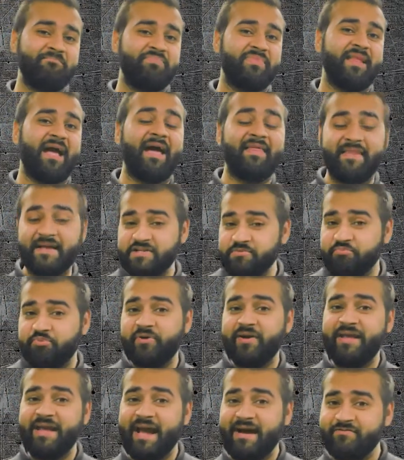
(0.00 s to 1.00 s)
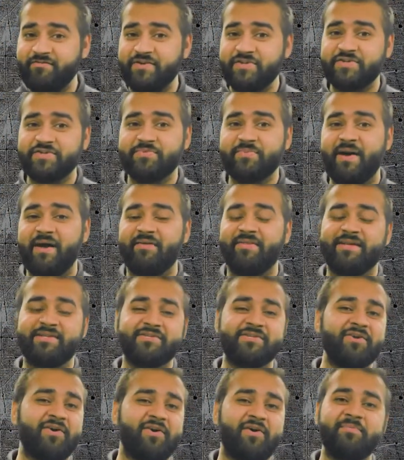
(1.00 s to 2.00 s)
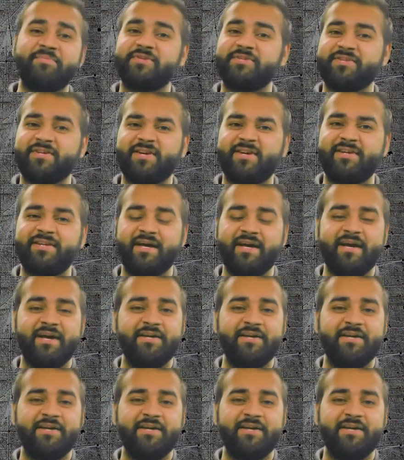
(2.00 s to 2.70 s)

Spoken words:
And that's pretty average as well. That's not absurd.